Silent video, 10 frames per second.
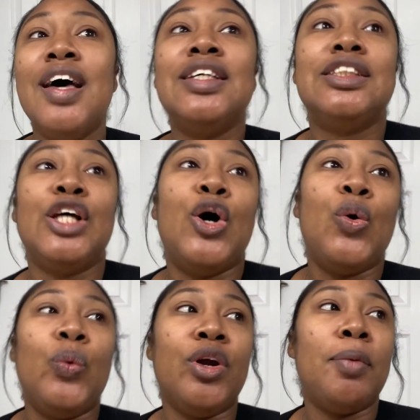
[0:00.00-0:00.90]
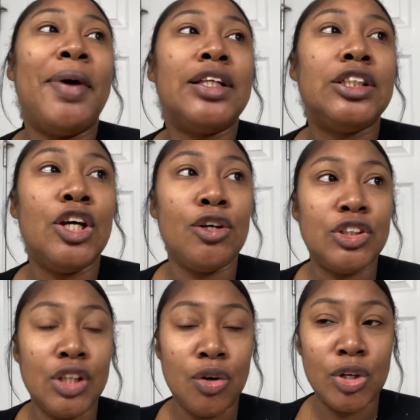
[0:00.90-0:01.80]
So we're about to go to
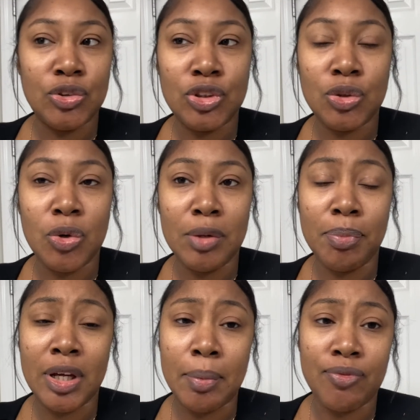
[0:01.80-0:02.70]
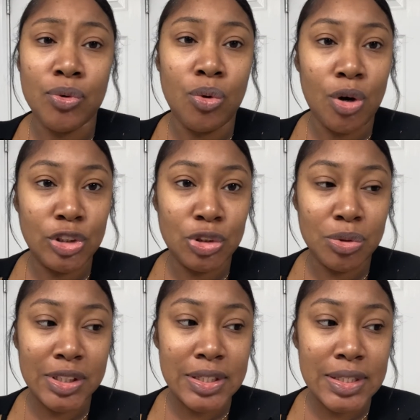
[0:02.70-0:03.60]
the grocery store and pick up a few
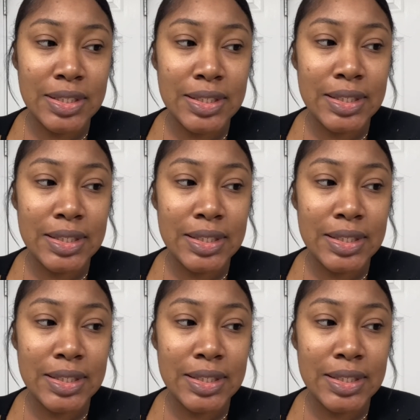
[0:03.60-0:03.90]
groceries